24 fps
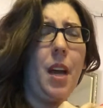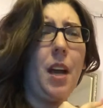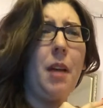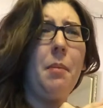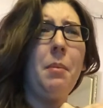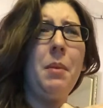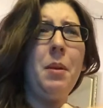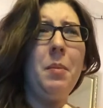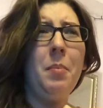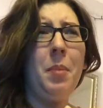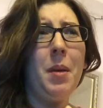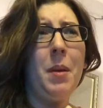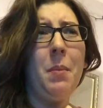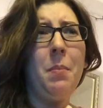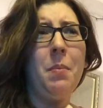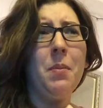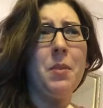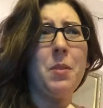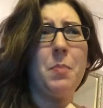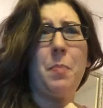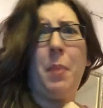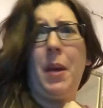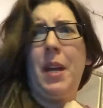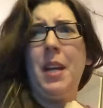I mean,
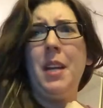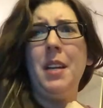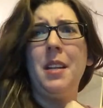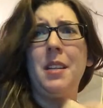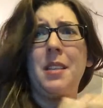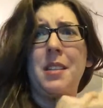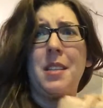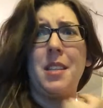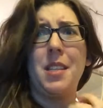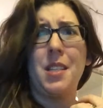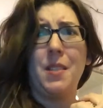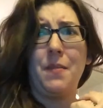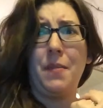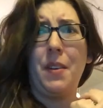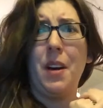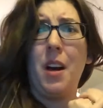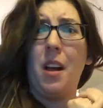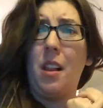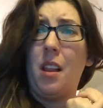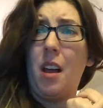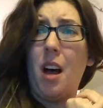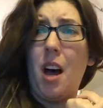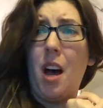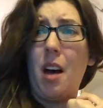people's penises
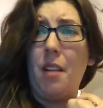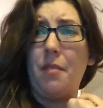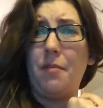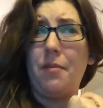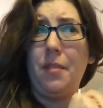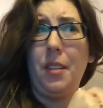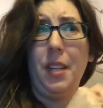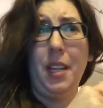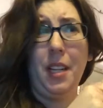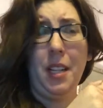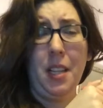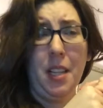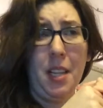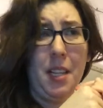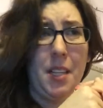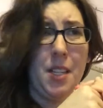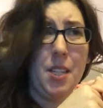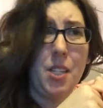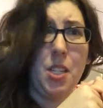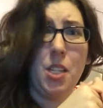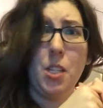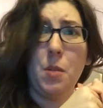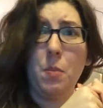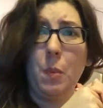fall off. Like,
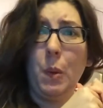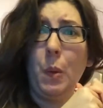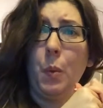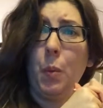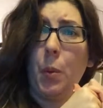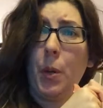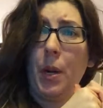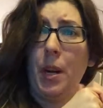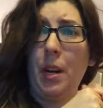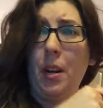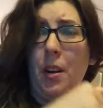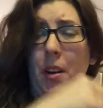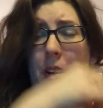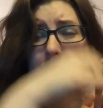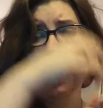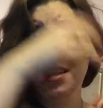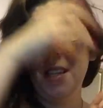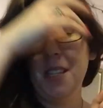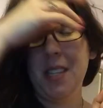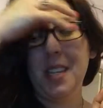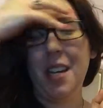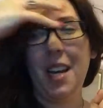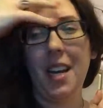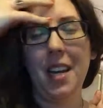let's just be real.
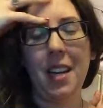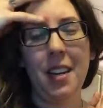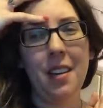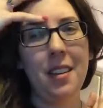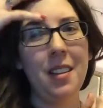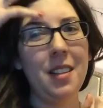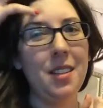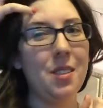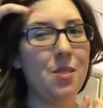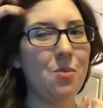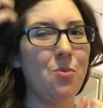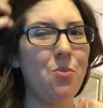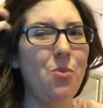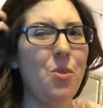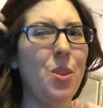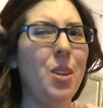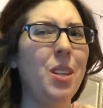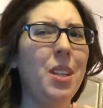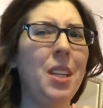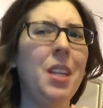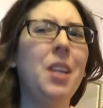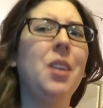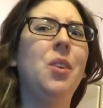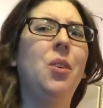It's kind of, it's
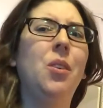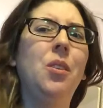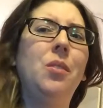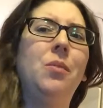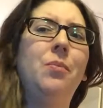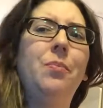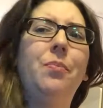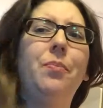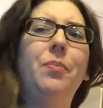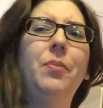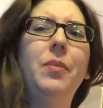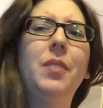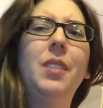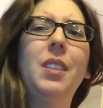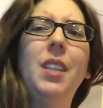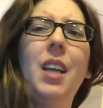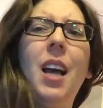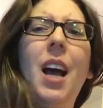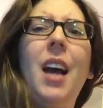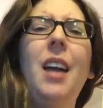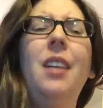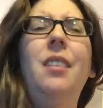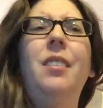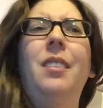really,
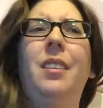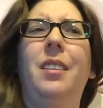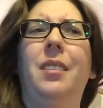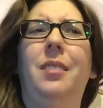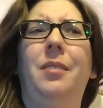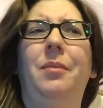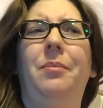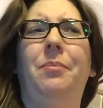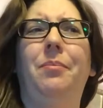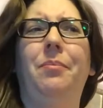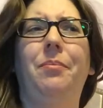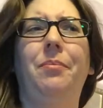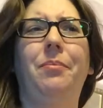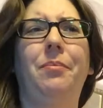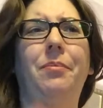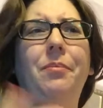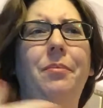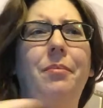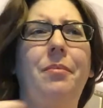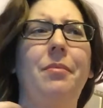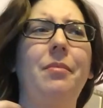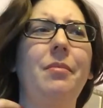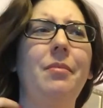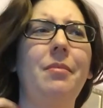I don't know.
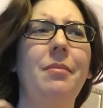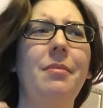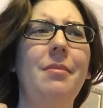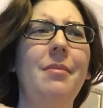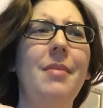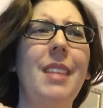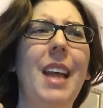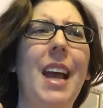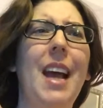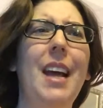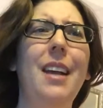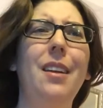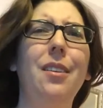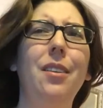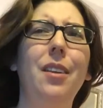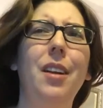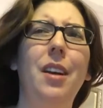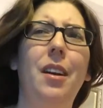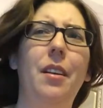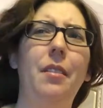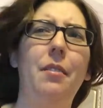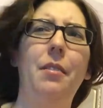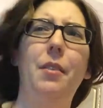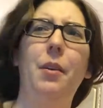I don't
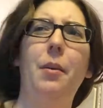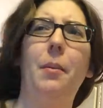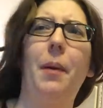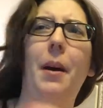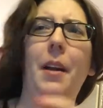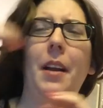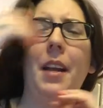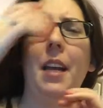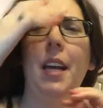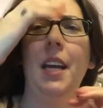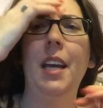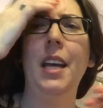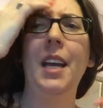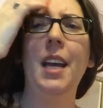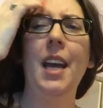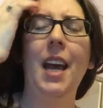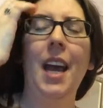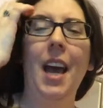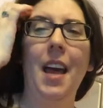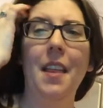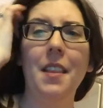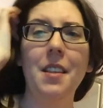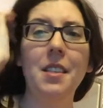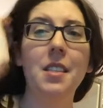know how I feel about it.
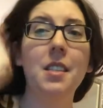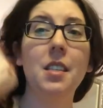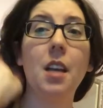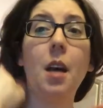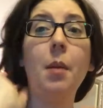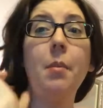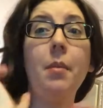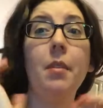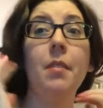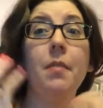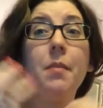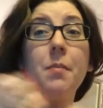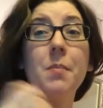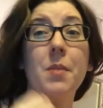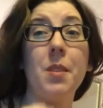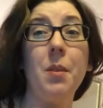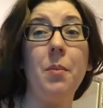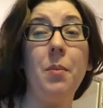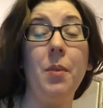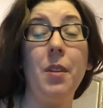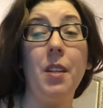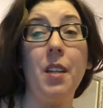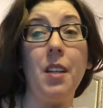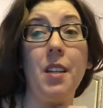And this is coming from
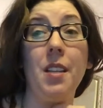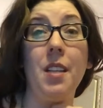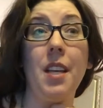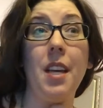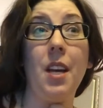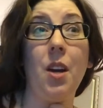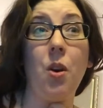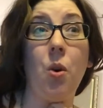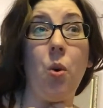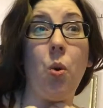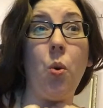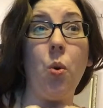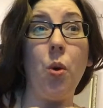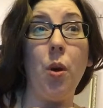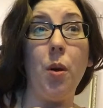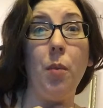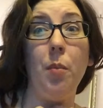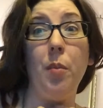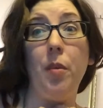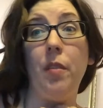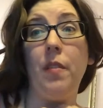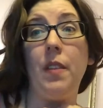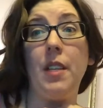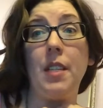someone that, like, horror
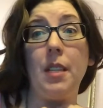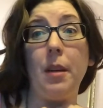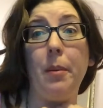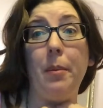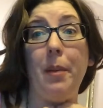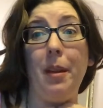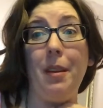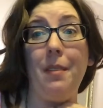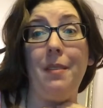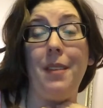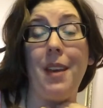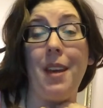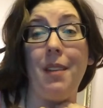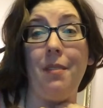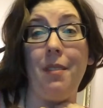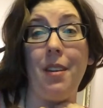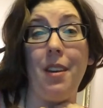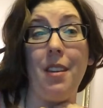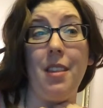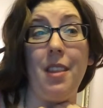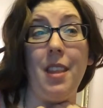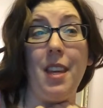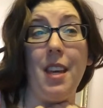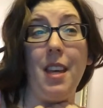movies are my
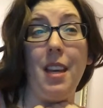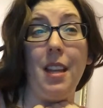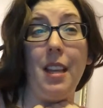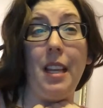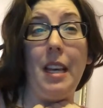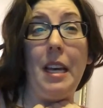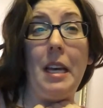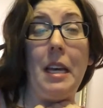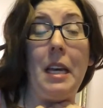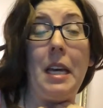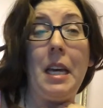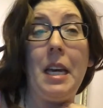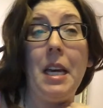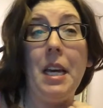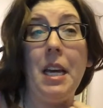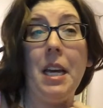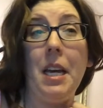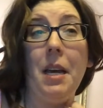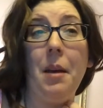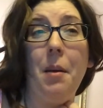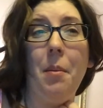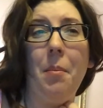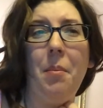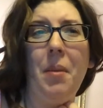favorite thing. Like,
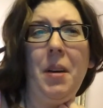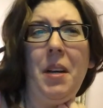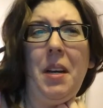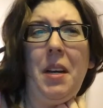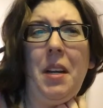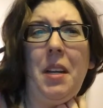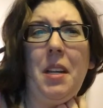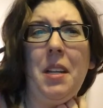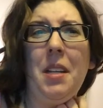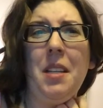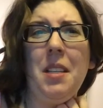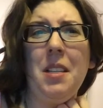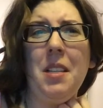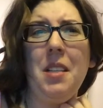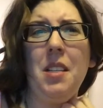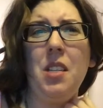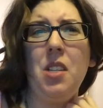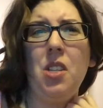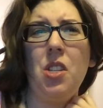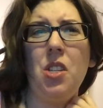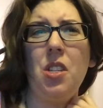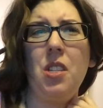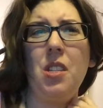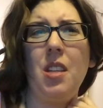but this
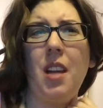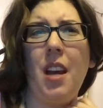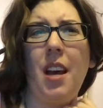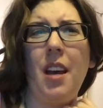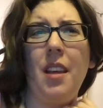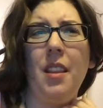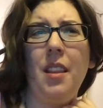is just,